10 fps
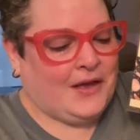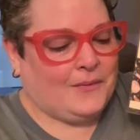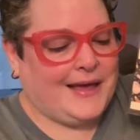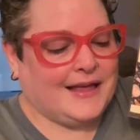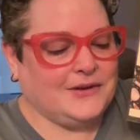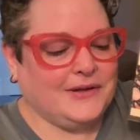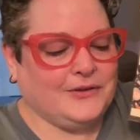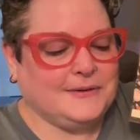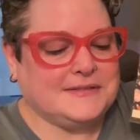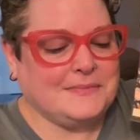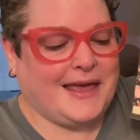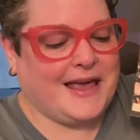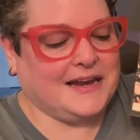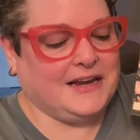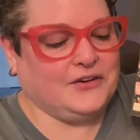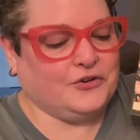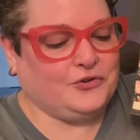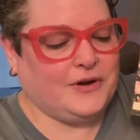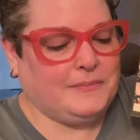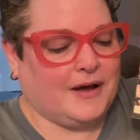We had to include some candy in your
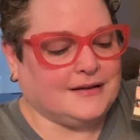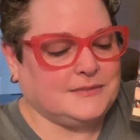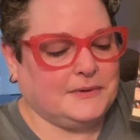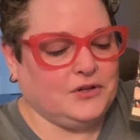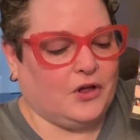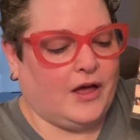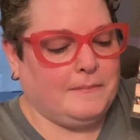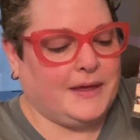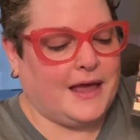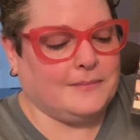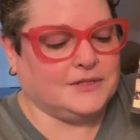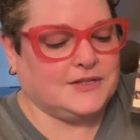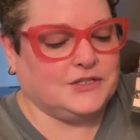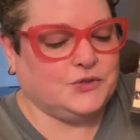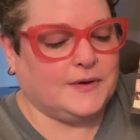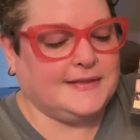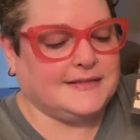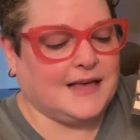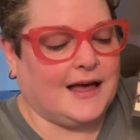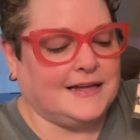treat box, but you'll be able to enjoy
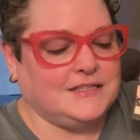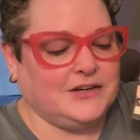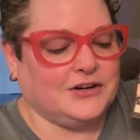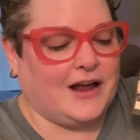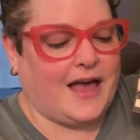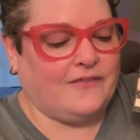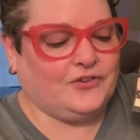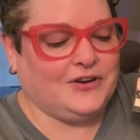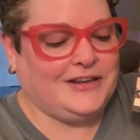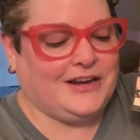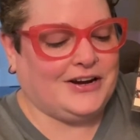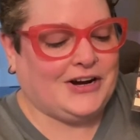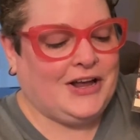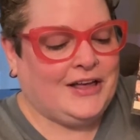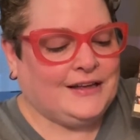this kind year after year.